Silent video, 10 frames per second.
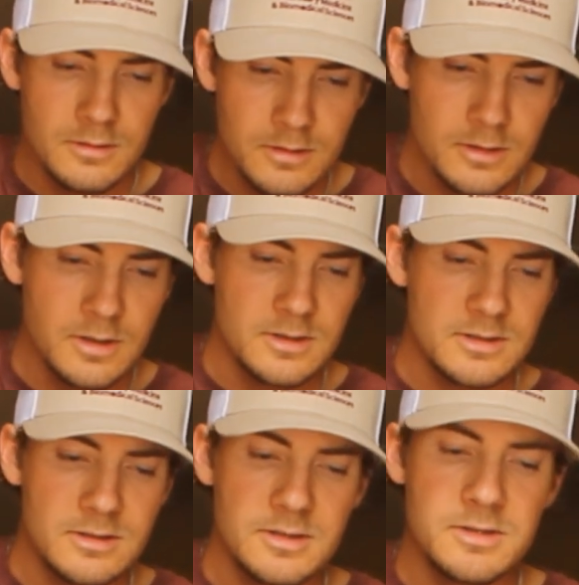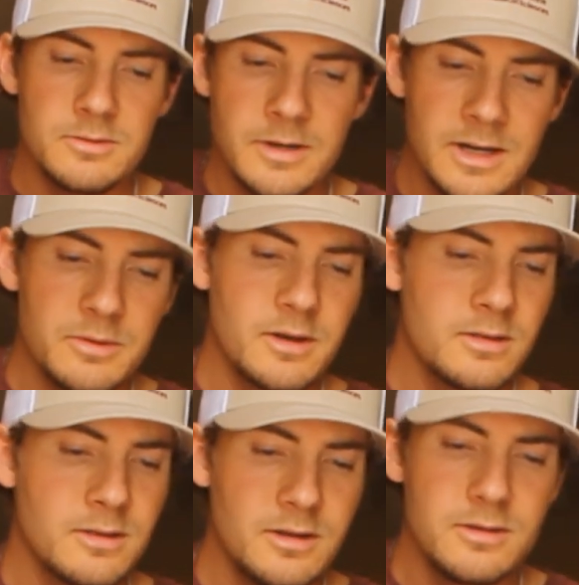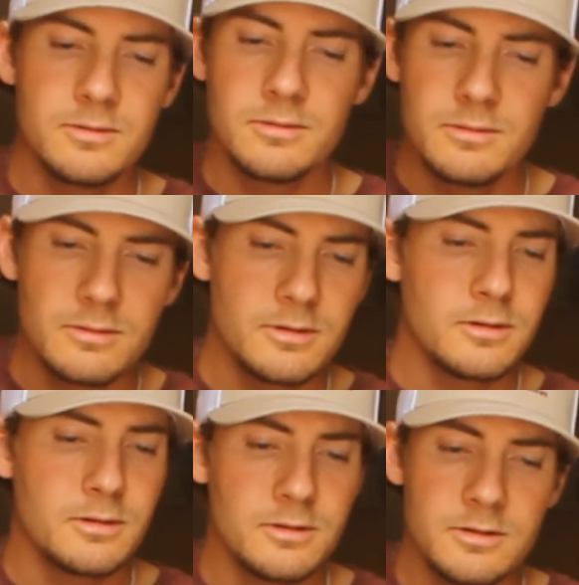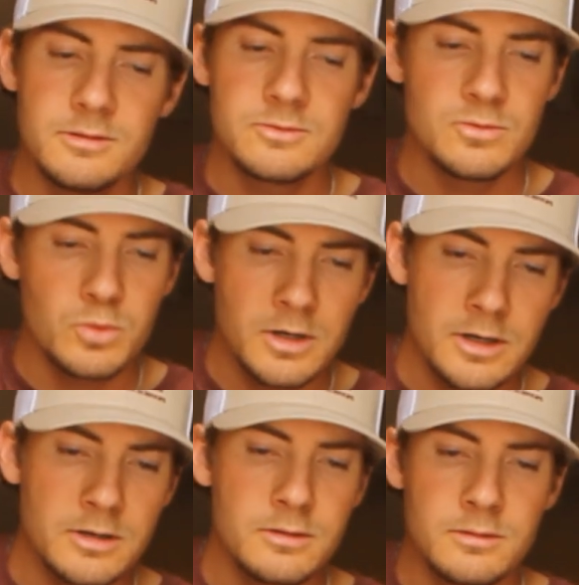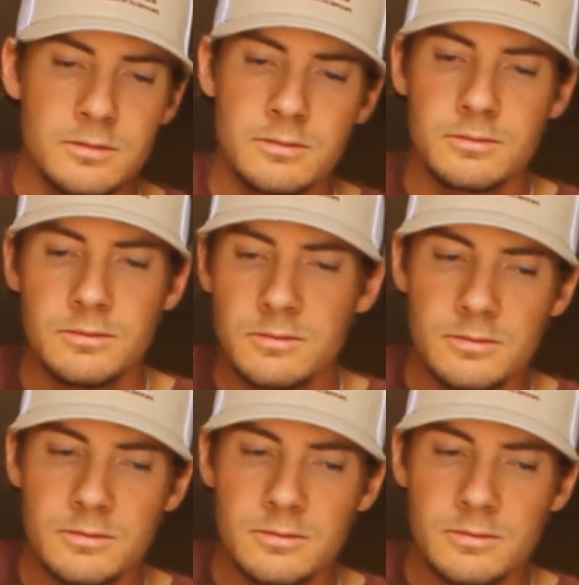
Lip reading: I'll tell you how I think your heart is wild.